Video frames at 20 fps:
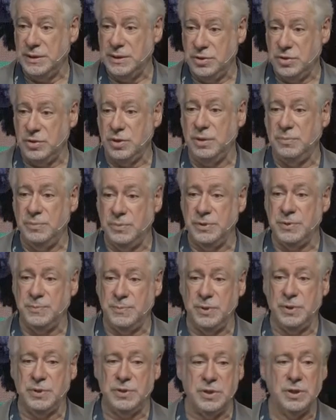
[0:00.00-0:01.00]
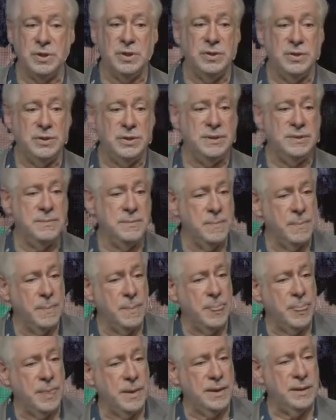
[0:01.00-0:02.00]
John was persecuted
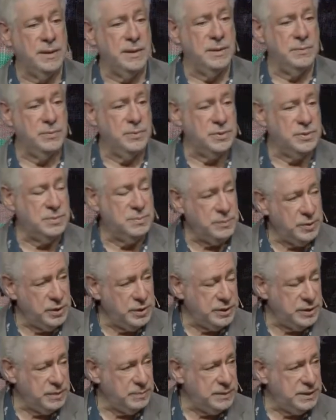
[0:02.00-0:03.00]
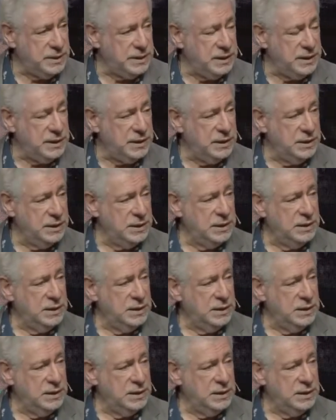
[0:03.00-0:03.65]
and he was murdered, but he